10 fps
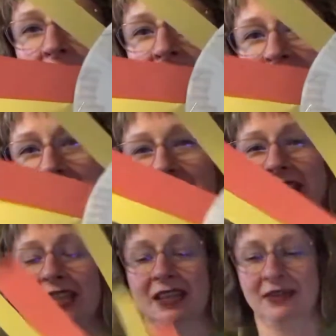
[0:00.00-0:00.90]
with the
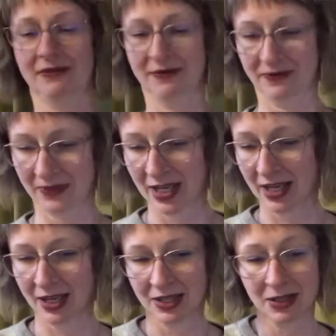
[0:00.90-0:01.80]
sun.
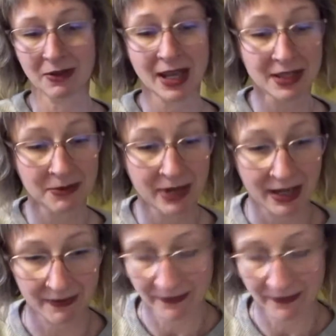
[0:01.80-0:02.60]
So guess what?